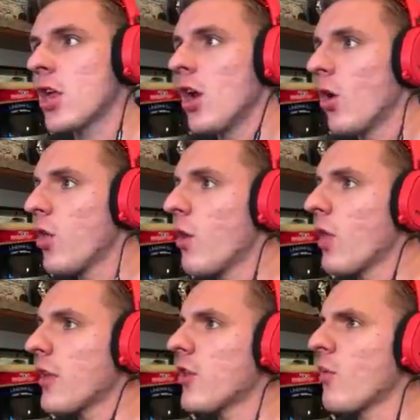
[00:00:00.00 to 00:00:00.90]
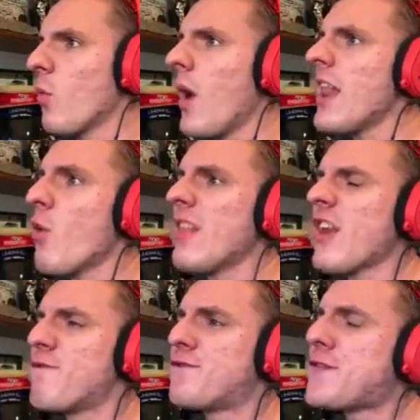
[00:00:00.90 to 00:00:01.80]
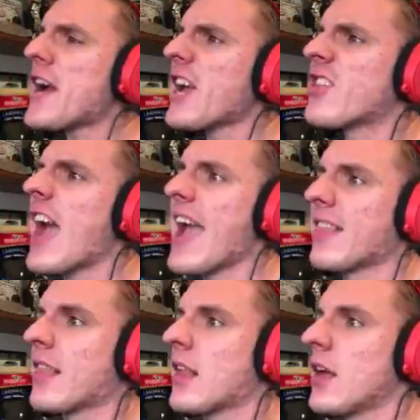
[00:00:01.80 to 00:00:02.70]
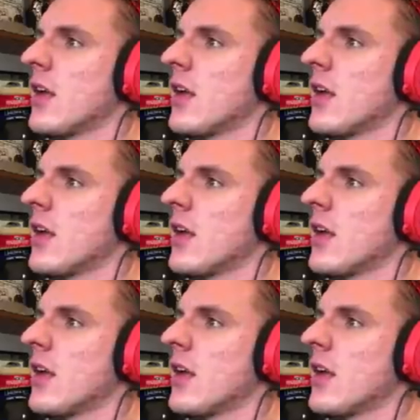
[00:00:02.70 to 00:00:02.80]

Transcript: What the fuck is this?